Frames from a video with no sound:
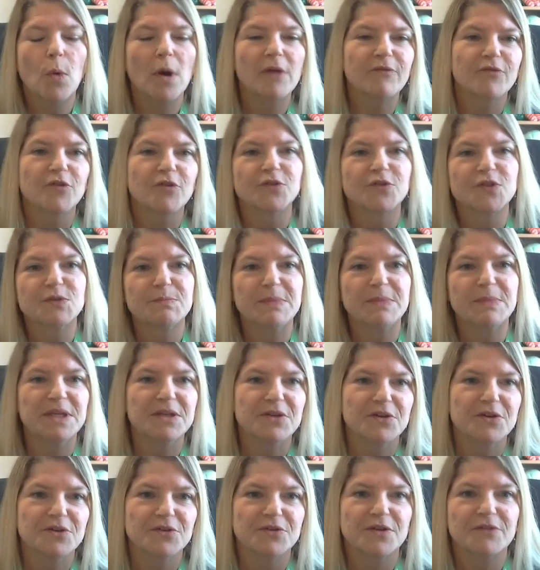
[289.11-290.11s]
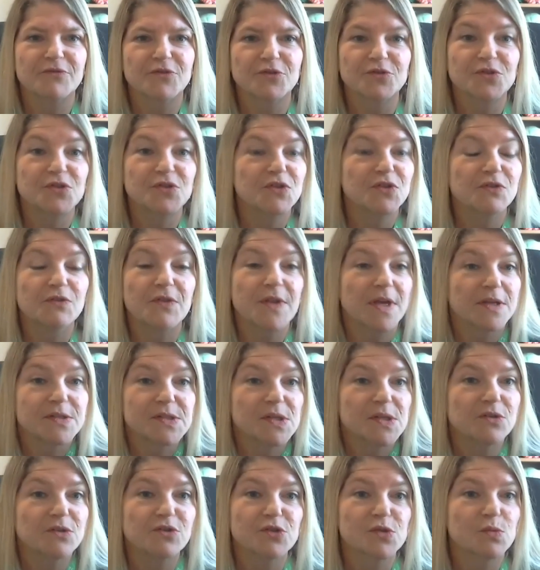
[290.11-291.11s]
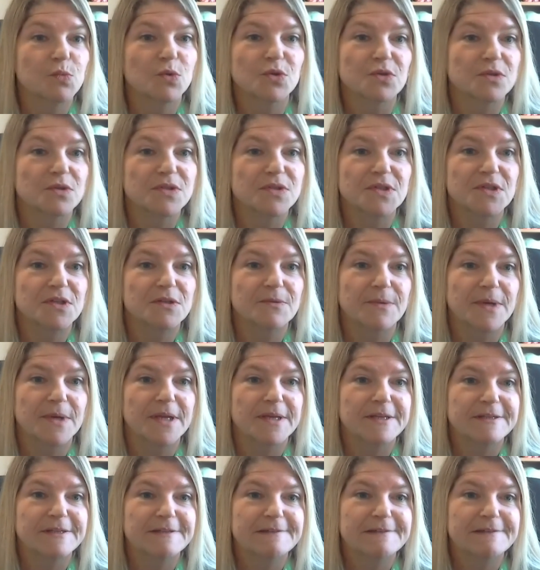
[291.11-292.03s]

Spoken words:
I've got to be good, I've got to do this. I just want to do it.